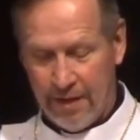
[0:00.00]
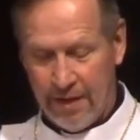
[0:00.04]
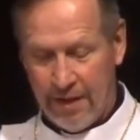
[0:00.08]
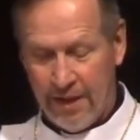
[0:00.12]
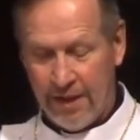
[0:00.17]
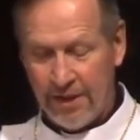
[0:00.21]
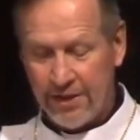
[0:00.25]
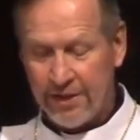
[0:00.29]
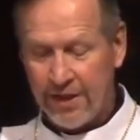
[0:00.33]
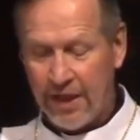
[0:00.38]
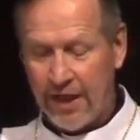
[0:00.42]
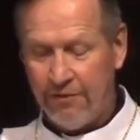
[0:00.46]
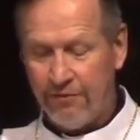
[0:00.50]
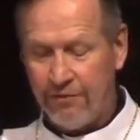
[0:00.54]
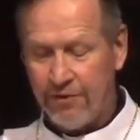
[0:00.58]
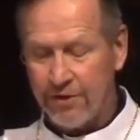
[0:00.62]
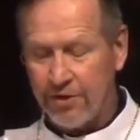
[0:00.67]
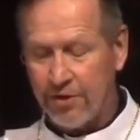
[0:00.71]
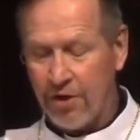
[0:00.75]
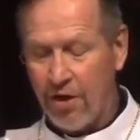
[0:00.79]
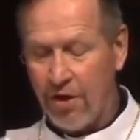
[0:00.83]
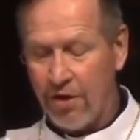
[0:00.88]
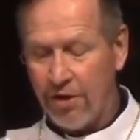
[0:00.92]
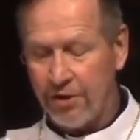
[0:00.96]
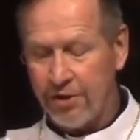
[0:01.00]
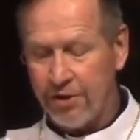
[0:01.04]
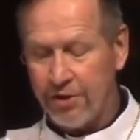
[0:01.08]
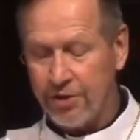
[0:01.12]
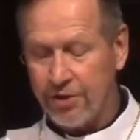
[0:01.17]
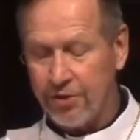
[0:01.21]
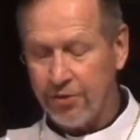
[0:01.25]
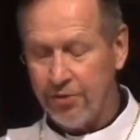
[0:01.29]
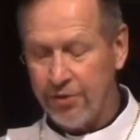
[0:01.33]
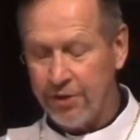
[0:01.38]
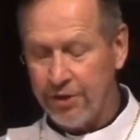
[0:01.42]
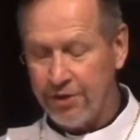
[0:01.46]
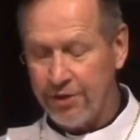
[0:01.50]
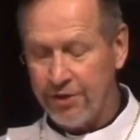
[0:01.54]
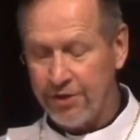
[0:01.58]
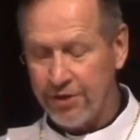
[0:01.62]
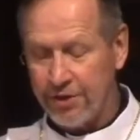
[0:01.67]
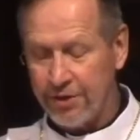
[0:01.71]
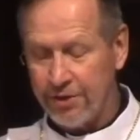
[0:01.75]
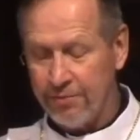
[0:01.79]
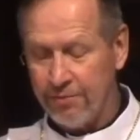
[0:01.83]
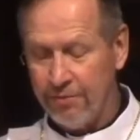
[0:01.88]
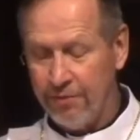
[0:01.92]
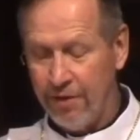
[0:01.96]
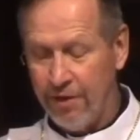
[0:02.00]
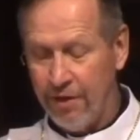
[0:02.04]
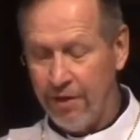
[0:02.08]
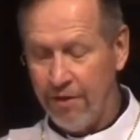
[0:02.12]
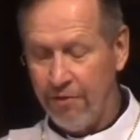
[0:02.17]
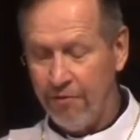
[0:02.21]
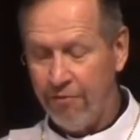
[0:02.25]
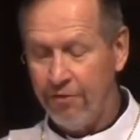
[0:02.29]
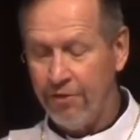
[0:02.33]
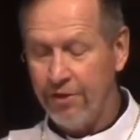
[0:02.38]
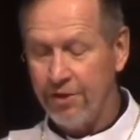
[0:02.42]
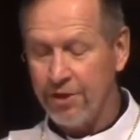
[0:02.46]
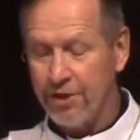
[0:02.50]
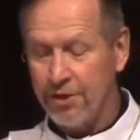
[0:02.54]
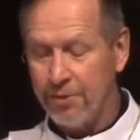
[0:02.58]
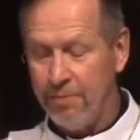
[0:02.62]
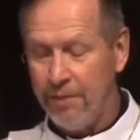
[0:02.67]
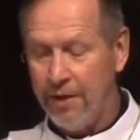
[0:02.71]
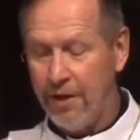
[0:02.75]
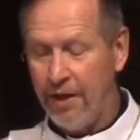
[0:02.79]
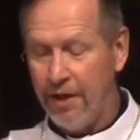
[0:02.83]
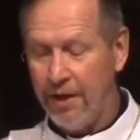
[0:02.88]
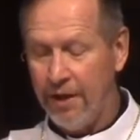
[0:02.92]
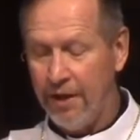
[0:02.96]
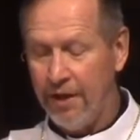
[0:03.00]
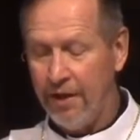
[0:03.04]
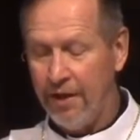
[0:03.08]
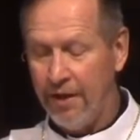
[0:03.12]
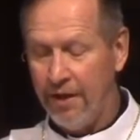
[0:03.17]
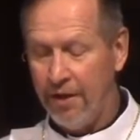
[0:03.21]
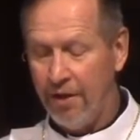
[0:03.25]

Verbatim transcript: He saved his harshest criticism for the smelly,